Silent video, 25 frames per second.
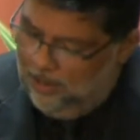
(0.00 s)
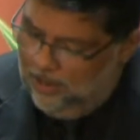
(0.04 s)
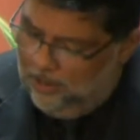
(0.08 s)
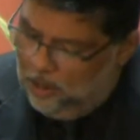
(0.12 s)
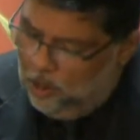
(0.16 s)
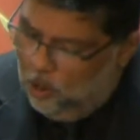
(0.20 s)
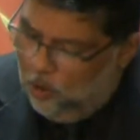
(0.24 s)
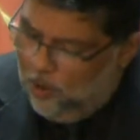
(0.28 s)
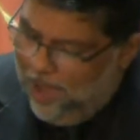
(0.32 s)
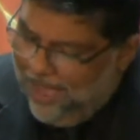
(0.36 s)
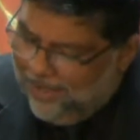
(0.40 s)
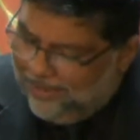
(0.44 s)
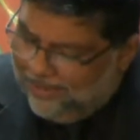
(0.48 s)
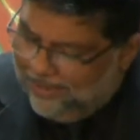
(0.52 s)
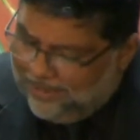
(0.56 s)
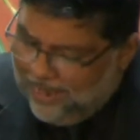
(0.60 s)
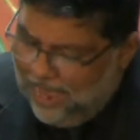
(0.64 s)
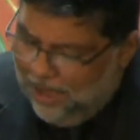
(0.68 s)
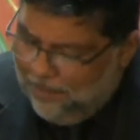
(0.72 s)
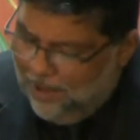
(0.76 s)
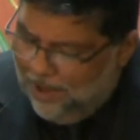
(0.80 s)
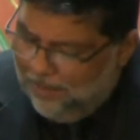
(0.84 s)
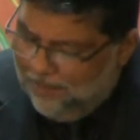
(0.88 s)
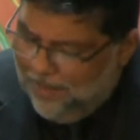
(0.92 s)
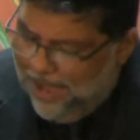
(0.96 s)
you
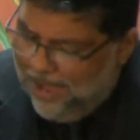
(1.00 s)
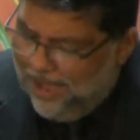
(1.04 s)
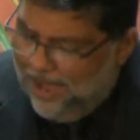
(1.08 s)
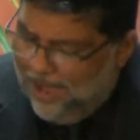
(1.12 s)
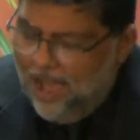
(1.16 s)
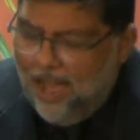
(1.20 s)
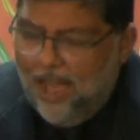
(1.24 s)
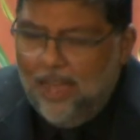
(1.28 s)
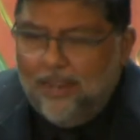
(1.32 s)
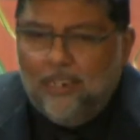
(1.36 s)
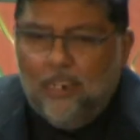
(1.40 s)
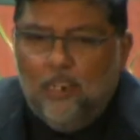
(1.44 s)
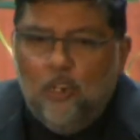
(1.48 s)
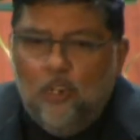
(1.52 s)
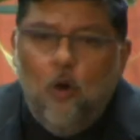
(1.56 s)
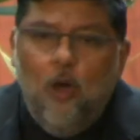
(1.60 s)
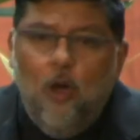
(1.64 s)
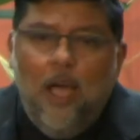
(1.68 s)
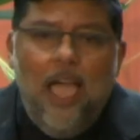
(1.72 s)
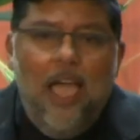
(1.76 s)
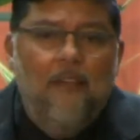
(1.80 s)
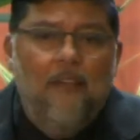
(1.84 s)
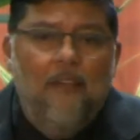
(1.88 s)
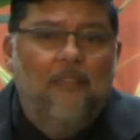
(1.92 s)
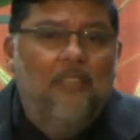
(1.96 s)
examine my heart and know
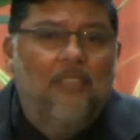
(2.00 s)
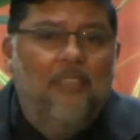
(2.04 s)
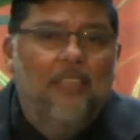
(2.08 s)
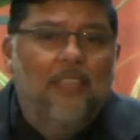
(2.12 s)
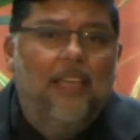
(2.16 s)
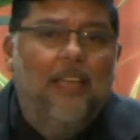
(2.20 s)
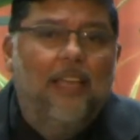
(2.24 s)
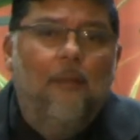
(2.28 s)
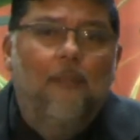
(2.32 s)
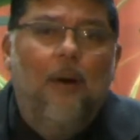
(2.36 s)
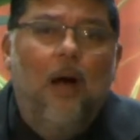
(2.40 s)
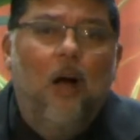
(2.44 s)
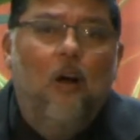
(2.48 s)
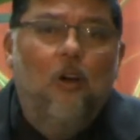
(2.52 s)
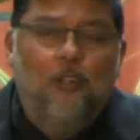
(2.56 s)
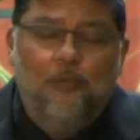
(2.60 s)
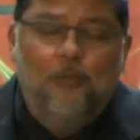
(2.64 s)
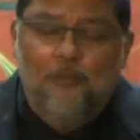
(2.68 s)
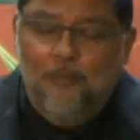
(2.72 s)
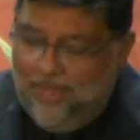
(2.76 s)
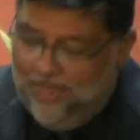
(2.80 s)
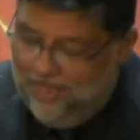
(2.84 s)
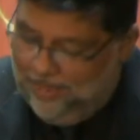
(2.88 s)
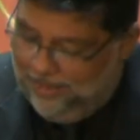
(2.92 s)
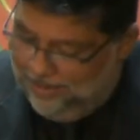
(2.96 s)
everything
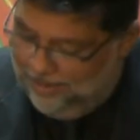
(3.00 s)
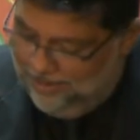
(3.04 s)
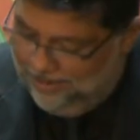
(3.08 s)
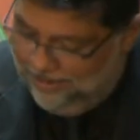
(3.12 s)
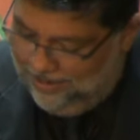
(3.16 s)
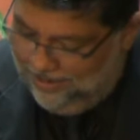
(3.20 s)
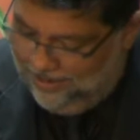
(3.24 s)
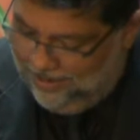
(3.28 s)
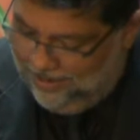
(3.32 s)
about me.